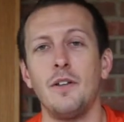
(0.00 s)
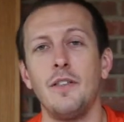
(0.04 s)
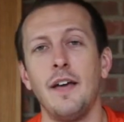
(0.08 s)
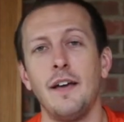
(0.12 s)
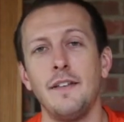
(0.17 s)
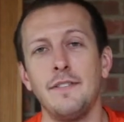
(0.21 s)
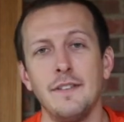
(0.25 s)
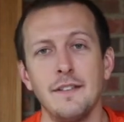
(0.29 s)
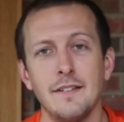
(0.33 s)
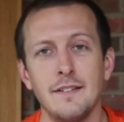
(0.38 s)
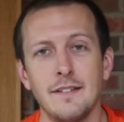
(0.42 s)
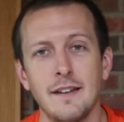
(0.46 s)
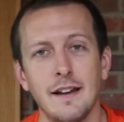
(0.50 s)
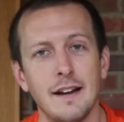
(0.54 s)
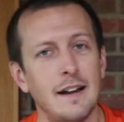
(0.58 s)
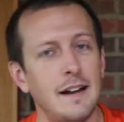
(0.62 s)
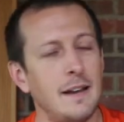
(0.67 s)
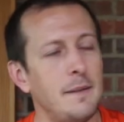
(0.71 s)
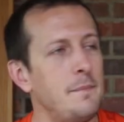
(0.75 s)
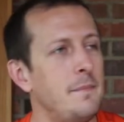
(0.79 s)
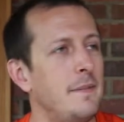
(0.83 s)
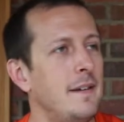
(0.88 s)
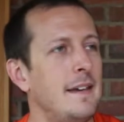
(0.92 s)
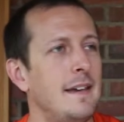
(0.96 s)
that this
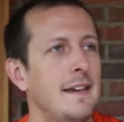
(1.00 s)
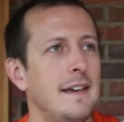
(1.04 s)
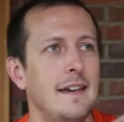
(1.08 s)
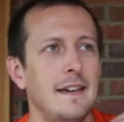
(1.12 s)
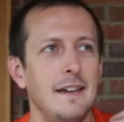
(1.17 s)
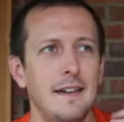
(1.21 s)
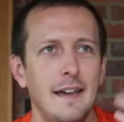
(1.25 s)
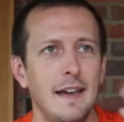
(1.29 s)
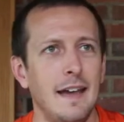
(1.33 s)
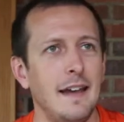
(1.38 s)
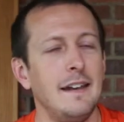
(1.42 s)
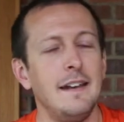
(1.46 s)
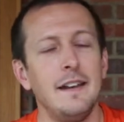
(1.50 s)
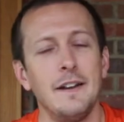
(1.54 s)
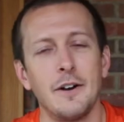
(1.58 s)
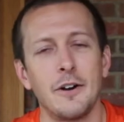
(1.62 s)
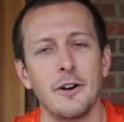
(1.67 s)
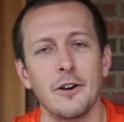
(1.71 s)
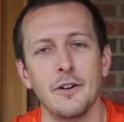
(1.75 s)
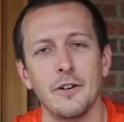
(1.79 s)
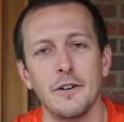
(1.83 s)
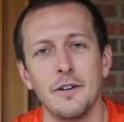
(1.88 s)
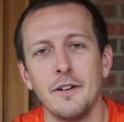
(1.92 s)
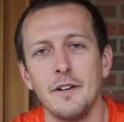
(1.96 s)
time and it
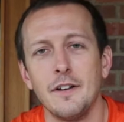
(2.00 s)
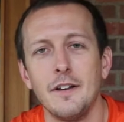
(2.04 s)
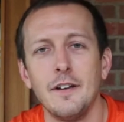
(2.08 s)
hurt.